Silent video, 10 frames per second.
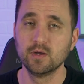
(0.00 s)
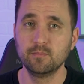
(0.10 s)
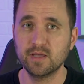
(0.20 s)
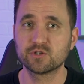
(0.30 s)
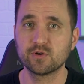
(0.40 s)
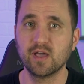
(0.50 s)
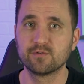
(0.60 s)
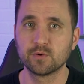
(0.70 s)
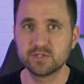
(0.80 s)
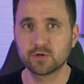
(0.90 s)
make sure you have
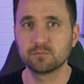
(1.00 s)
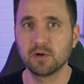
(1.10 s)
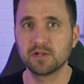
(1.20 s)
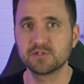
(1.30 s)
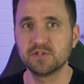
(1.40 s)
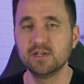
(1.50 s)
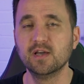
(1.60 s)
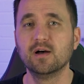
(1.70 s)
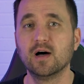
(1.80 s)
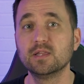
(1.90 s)
a return policy
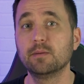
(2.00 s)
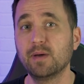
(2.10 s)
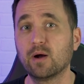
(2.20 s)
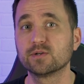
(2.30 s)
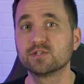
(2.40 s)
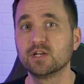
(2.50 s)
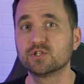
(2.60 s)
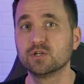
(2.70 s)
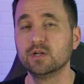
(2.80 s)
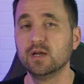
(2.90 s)
on that power
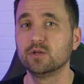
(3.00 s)
station